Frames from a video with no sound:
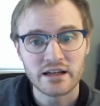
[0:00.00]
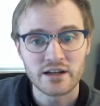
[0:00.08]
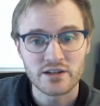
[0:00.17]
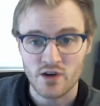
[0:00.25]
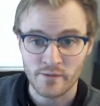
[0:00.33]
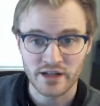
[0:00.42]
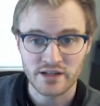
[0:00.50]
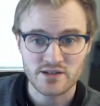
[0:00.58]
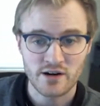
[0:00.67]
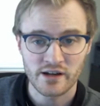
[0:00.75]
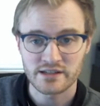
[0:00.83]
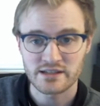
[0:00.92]
So I'm going to
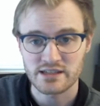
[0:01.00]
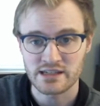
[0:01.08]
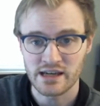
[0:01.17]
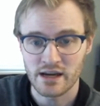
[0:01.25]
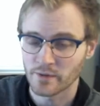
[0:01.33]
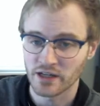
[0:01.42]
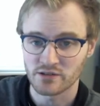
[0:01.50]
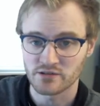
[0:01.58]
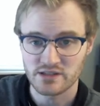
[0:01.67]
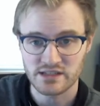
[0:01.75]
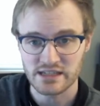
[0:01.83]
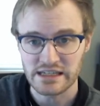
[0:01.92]
start on C and I'm going to go
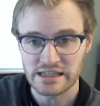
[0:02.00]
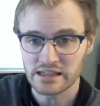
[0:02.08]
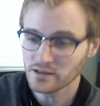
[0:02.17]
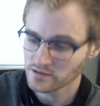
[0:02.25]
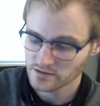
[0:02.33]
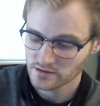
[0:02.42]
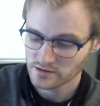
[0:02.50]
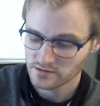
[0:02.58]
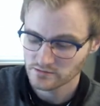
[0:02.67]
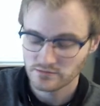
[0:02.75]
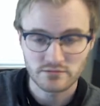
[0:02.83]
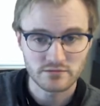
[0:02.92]
C,
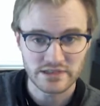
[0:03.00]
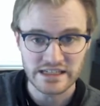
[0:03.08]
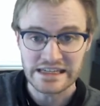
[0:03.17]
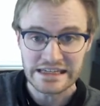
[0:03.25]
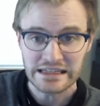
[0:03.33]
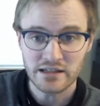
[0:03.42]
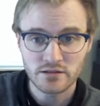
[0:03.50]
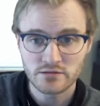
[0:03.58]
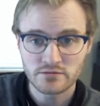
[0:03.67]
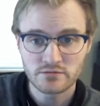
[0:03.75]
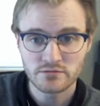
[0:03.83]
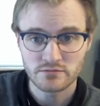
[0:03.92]
D,
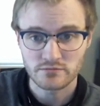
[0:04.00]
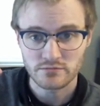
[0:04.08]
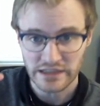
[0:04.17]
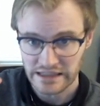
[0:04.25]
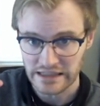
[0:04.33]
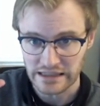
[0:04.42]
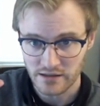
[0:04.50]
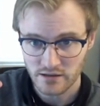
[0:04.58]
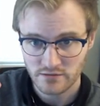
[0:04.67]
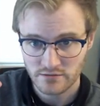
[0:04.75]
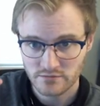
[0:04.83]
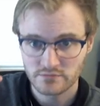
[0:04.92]
E,
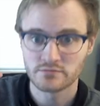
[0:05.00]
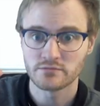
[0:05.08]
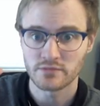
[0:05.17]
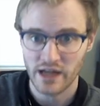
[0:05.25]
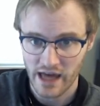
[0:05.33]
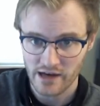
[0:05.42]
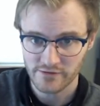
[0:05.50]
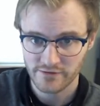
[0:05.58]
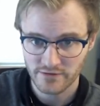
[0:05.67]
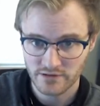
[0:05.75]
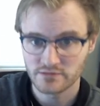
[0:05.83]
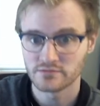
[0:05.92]

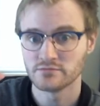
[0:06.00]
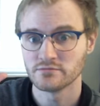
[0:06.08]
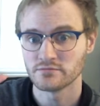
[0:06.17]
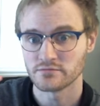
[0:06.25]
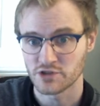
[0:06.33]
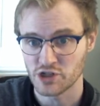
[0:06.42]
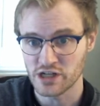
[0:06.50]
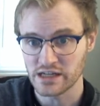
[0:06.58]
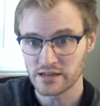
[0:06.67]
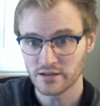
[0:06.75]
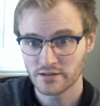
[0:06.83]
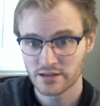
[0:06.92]
F,
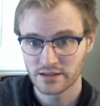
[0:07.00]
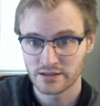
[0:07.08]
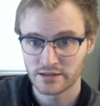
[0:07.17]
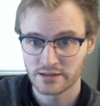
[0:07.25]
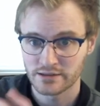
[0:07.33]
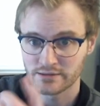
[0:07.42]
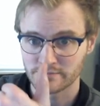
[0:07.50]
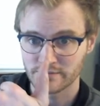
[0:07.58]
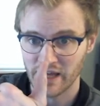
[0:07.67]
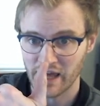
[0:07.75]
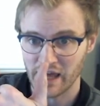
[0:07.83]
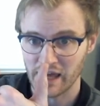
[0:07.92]
G,
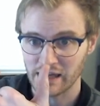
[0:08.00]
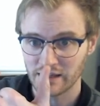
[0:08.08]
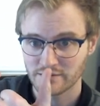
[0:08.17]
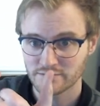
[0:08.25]
A,